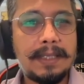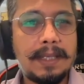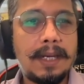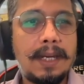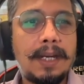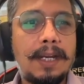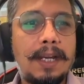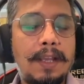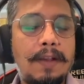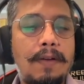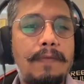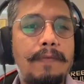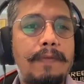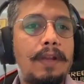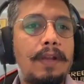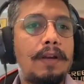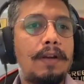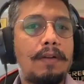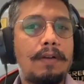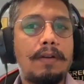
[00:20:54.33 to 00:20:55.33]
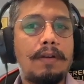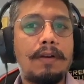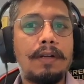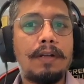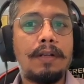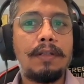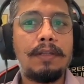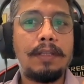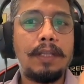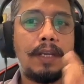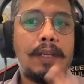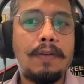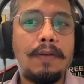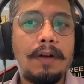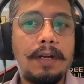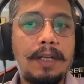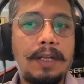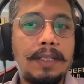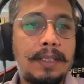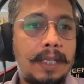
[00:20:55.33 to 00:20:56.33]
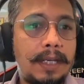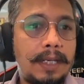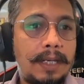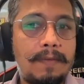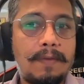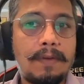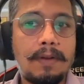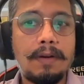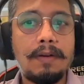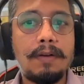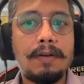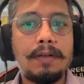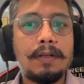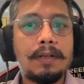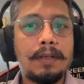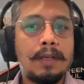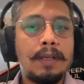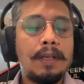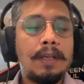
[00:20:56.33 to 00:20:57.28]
correctly configured or not, the record is active or not,